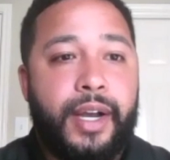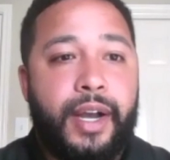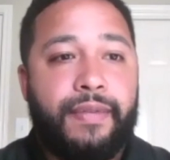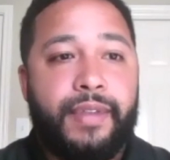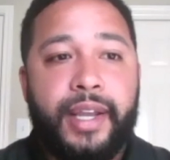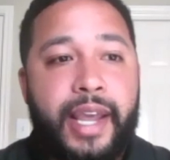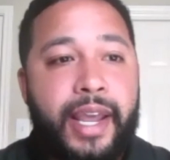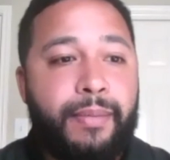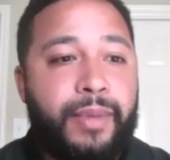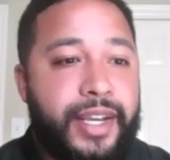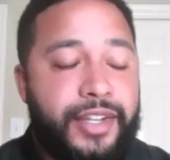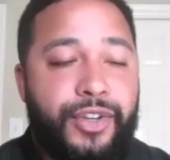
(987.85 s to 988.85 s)
the game,
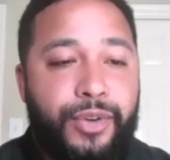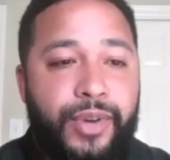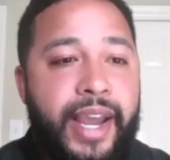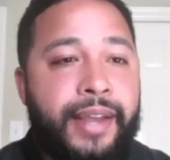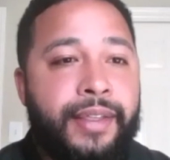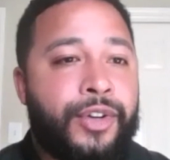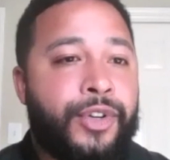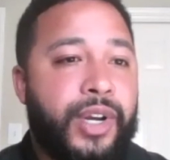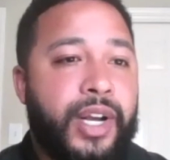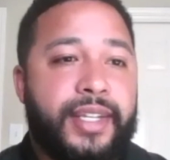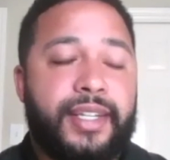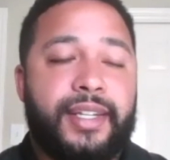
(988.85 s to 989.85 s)
because you gain their
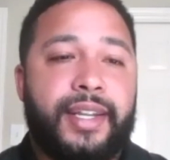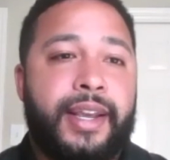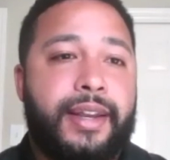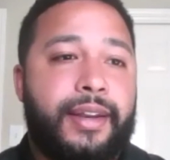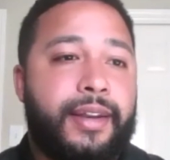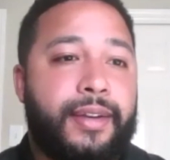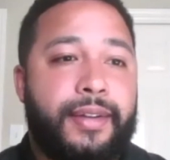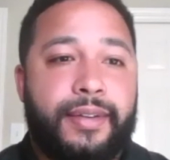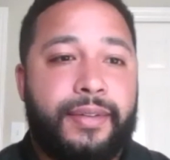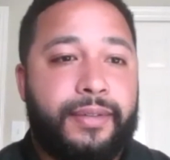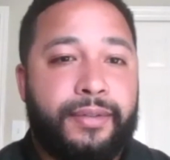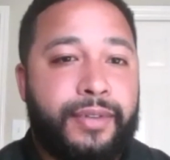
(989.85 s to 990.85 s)
trust, and
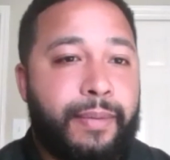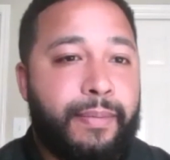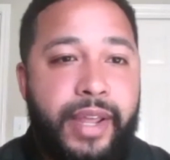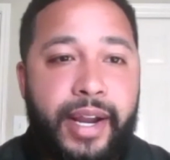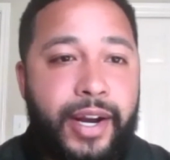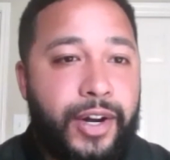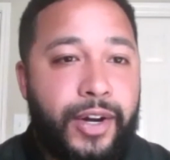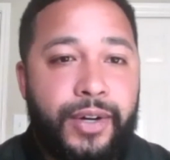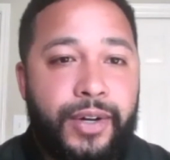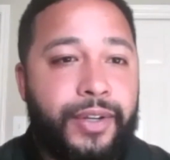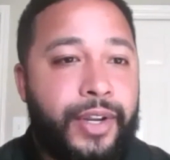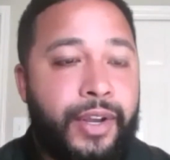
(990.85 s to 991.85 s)
from
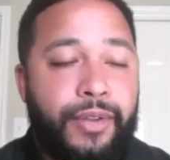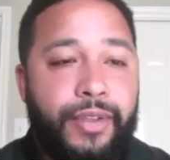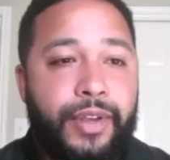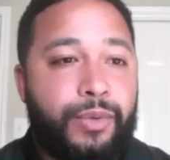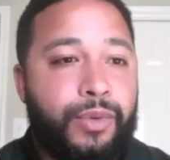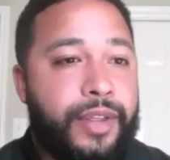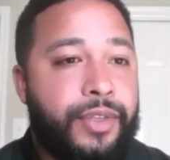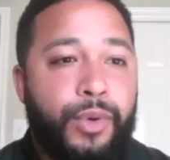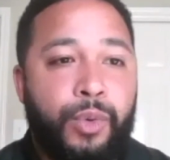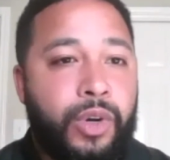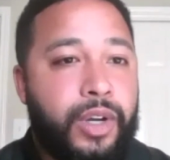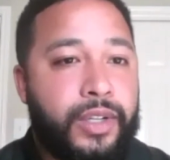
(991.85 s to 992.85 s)
there, they'll run
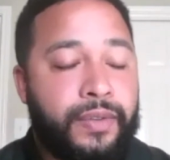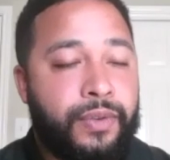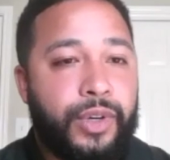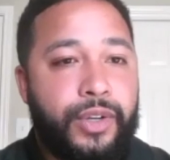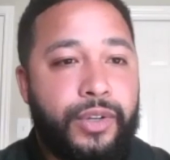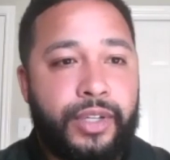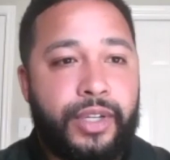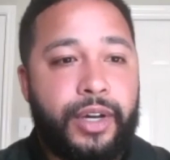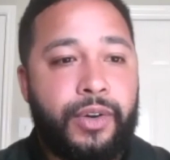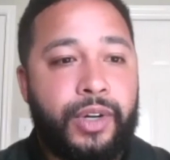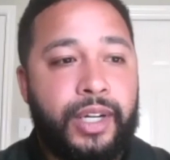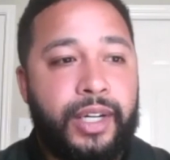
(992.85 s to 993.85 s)
through walls for you.
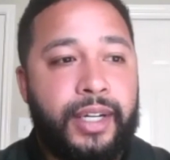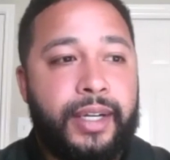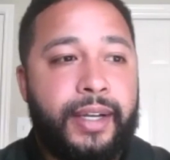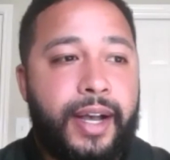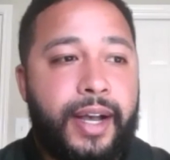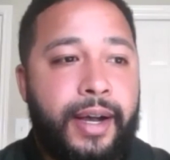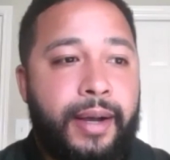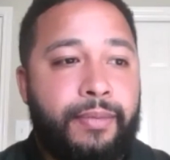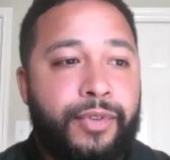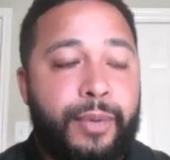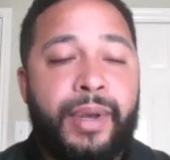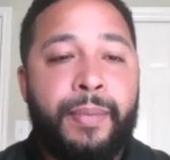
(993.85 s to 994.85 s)
So
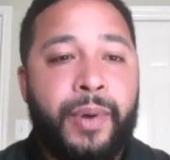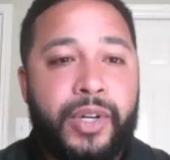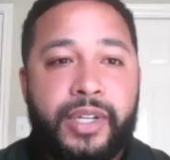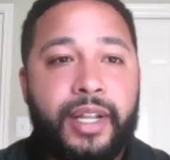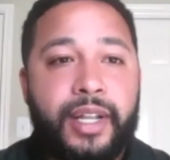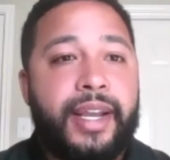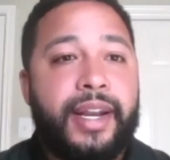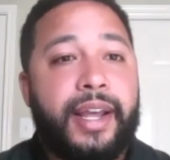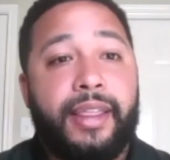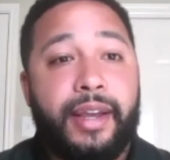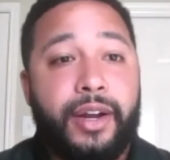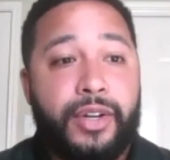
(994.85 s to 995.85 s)
for me personally, and I
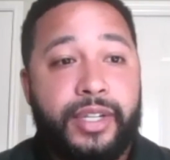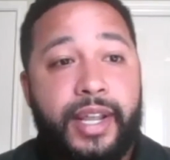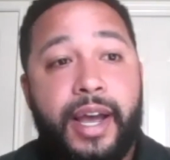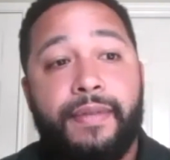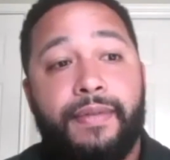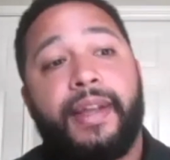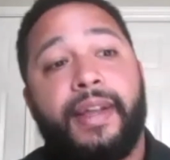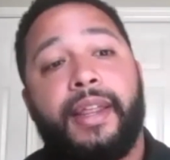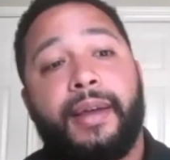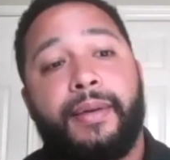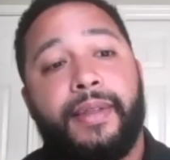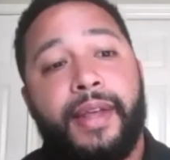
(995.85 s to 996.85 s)
think our staff, I
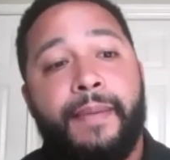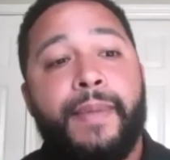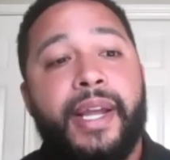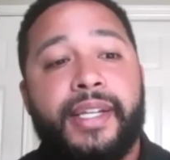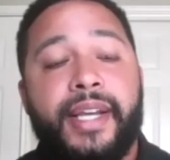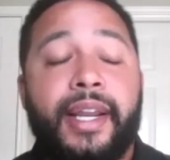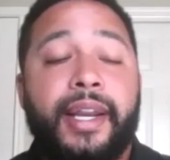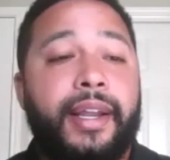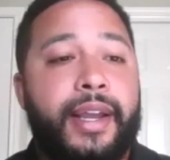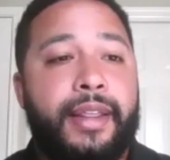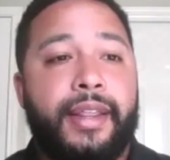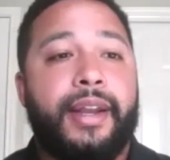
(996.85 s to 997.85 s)
think them
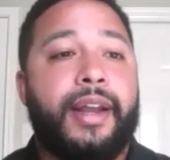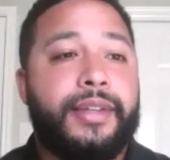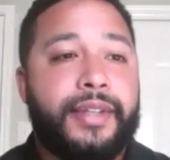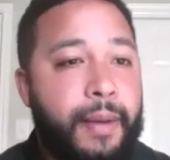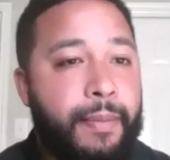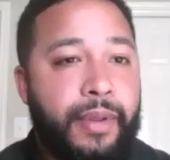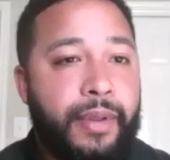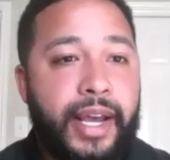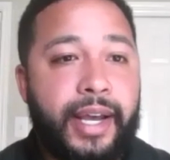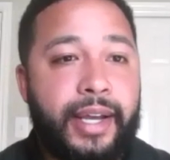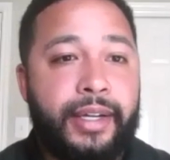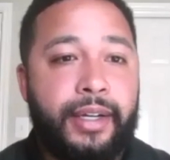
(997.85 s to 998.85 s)
maintaining, and then on top of
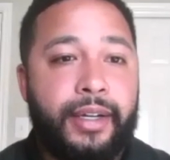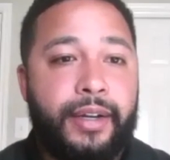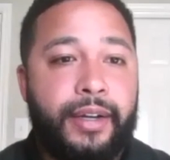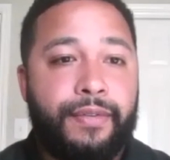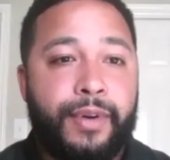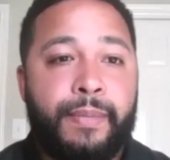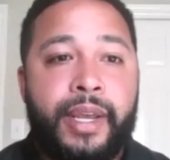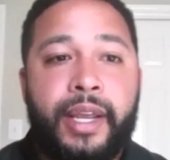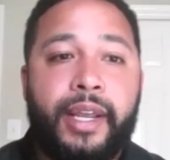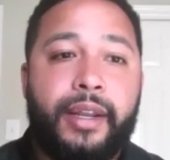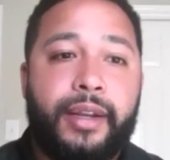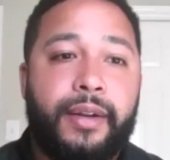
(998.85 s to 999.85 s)
that, for
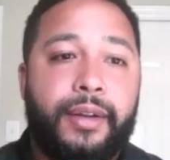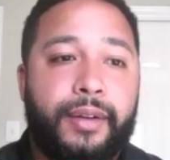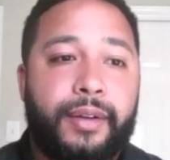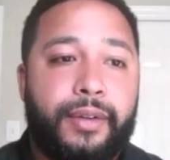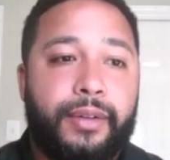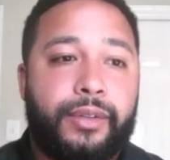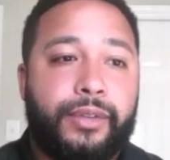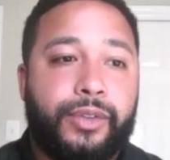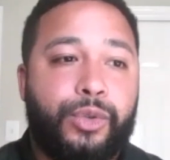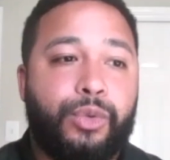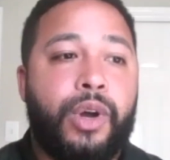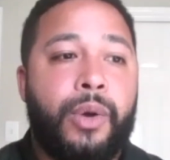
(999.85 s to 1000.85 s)
me,
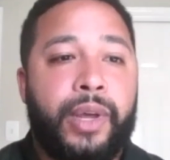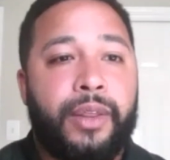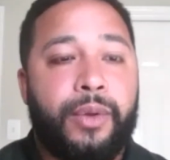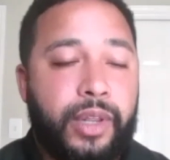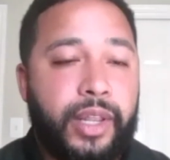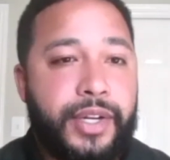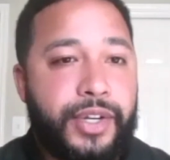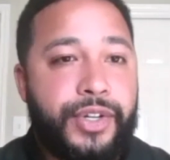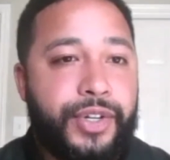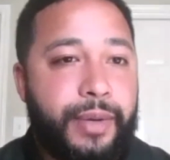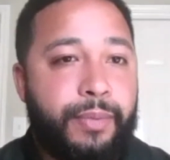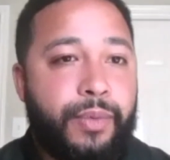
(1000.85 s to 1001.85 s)
growing the
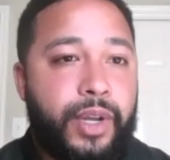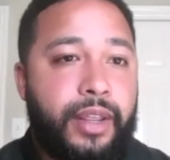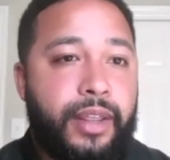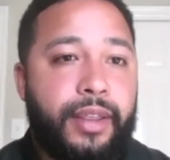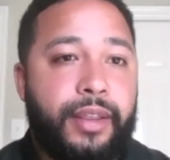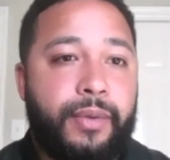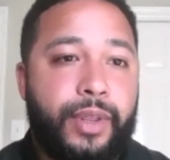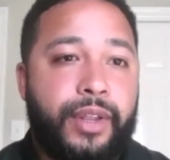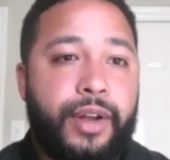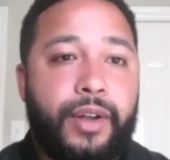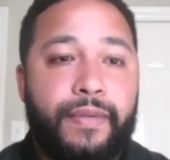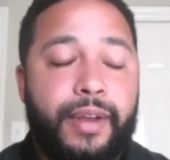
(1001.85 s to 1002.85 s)
relationship with
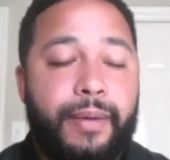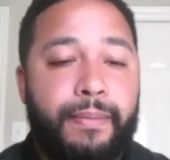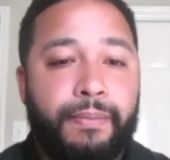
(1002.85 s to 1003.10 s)
all of them.